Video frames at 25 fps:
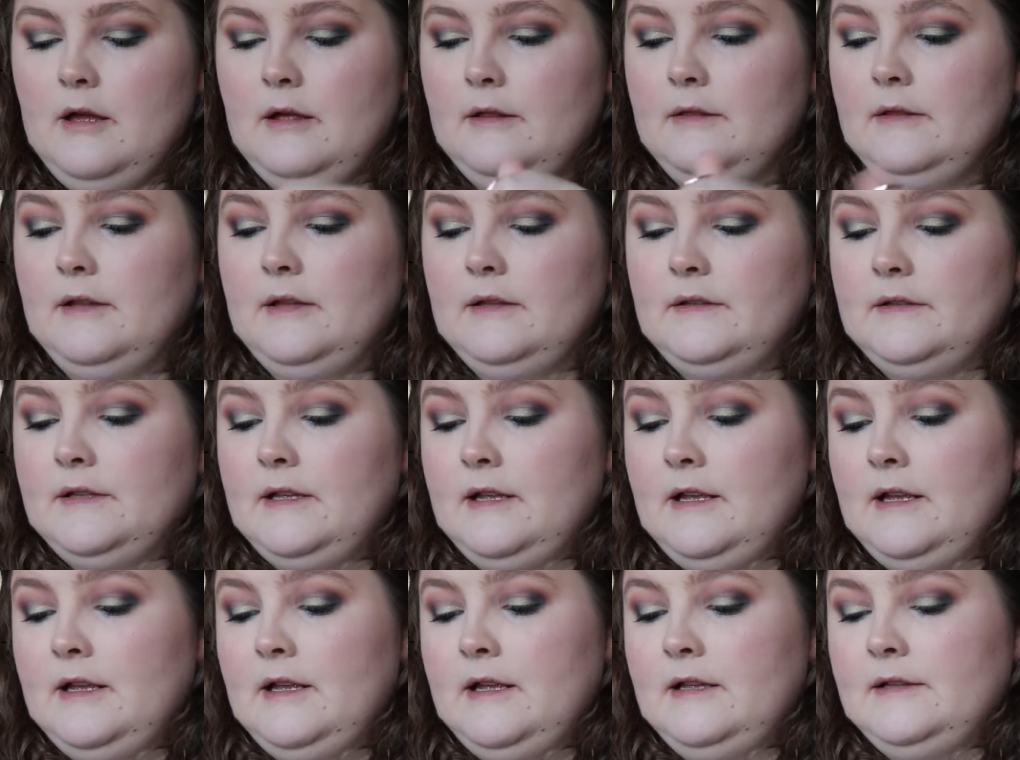This
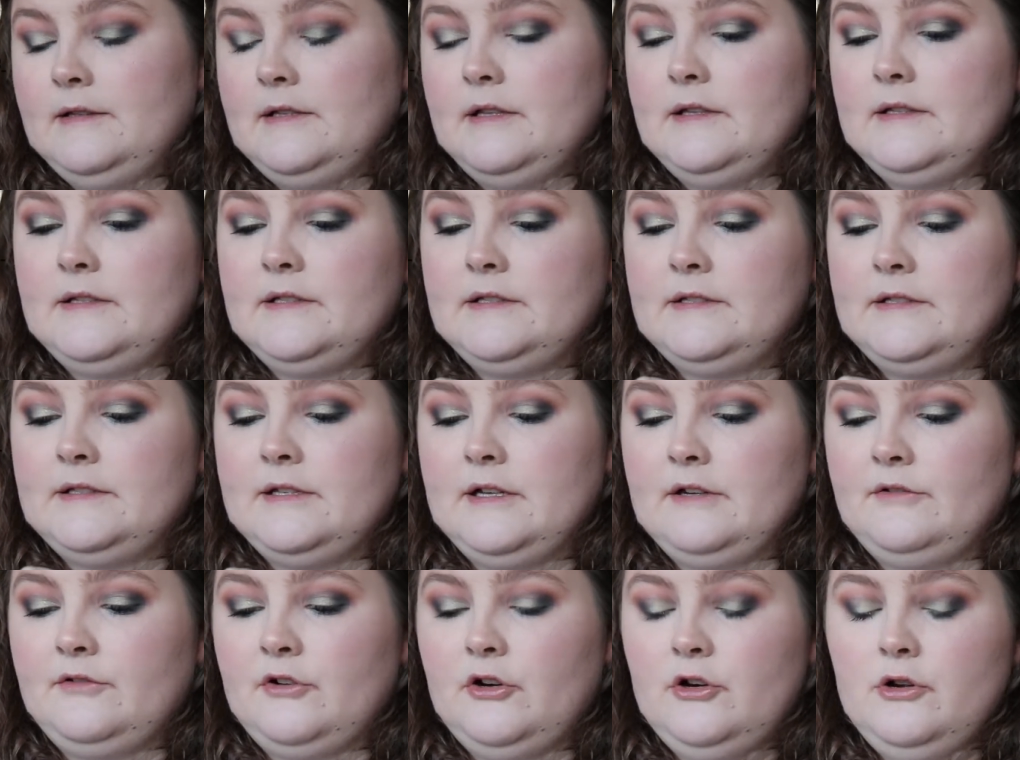is
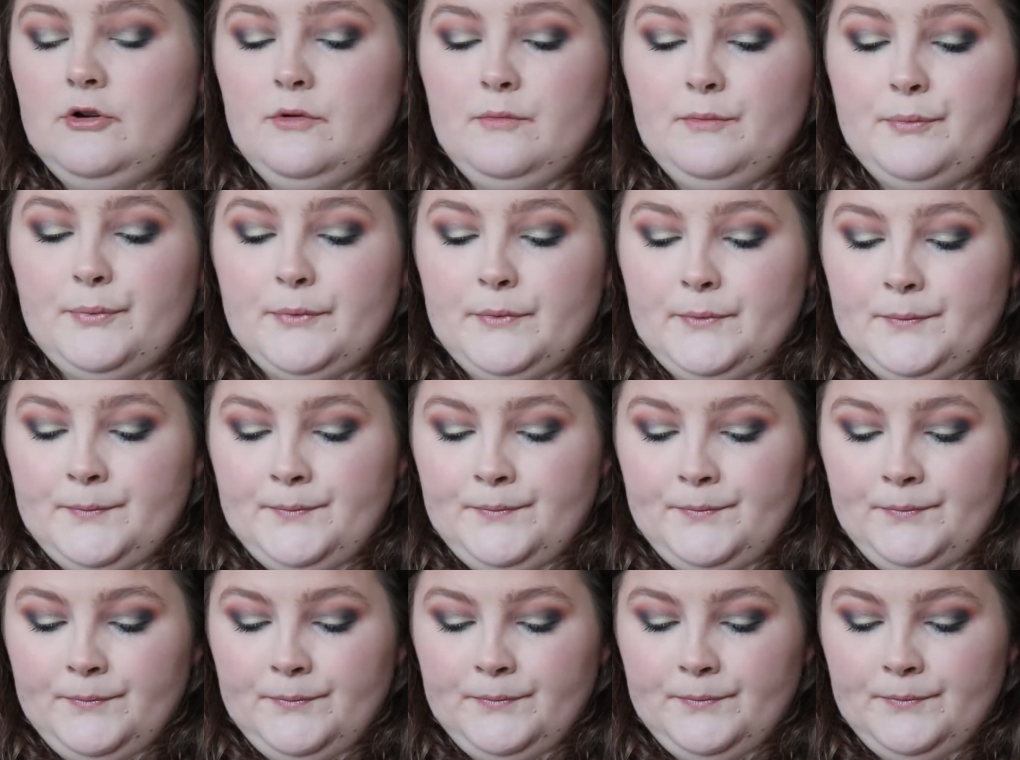syrup.
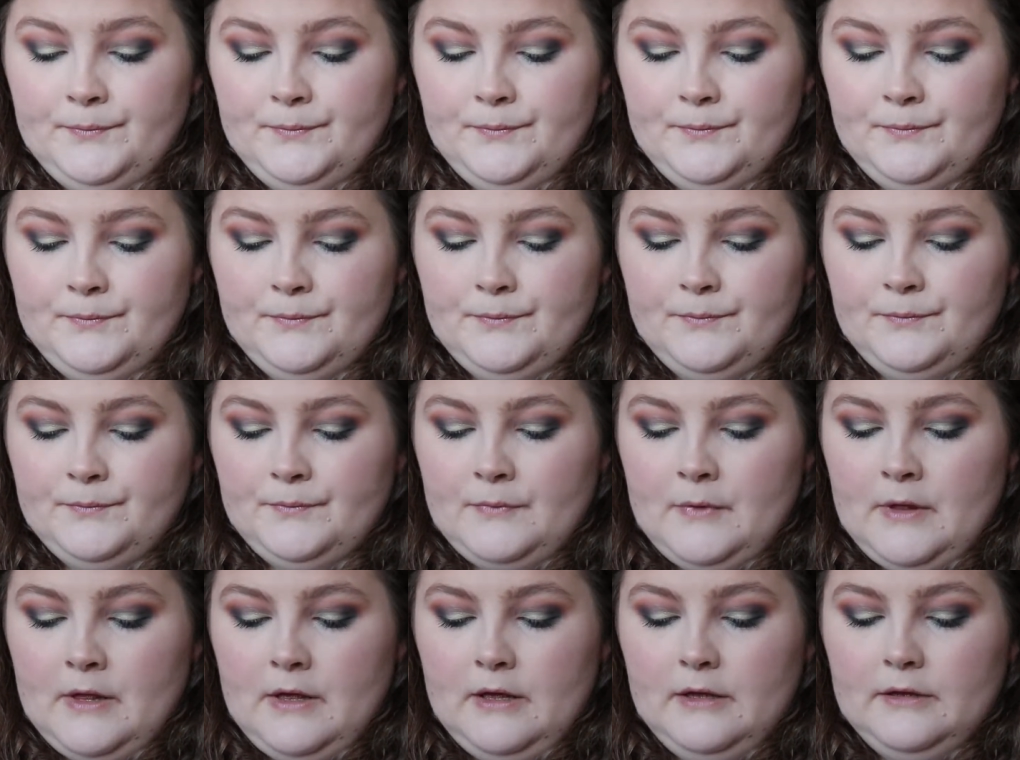
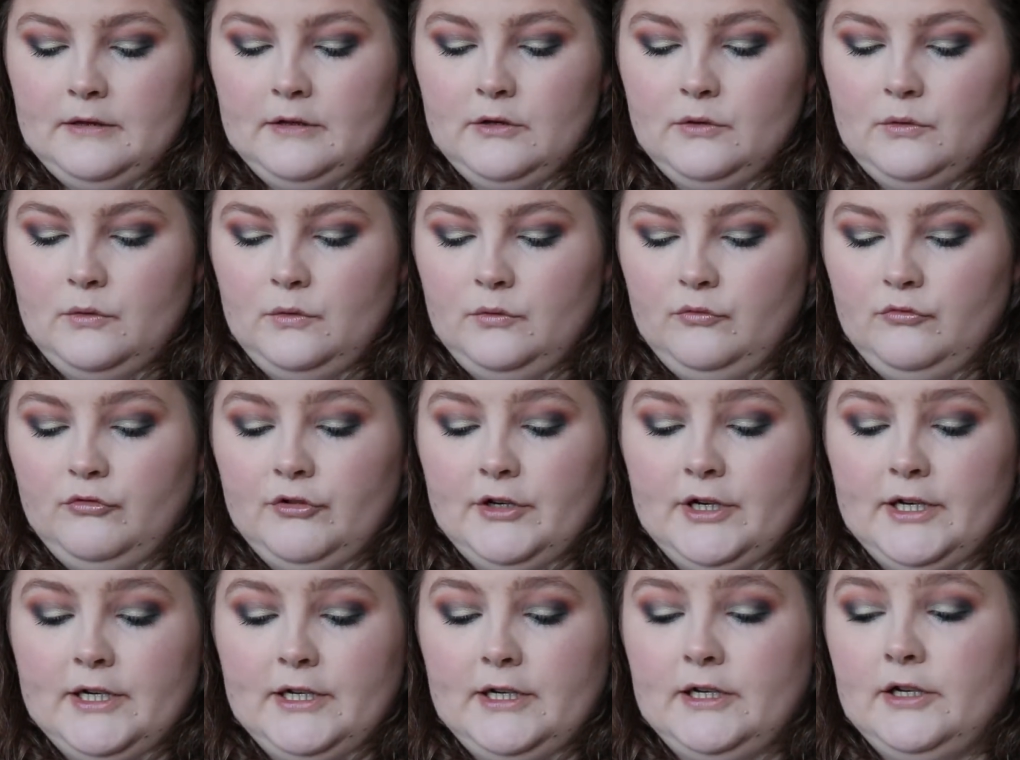They're all
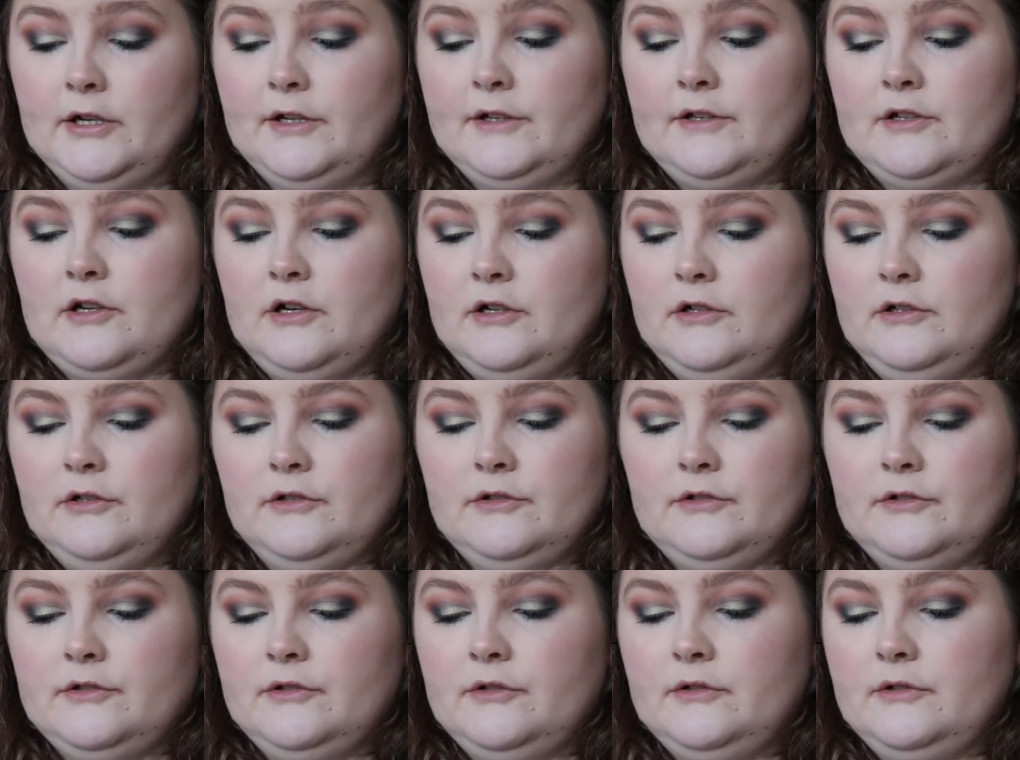really nice colours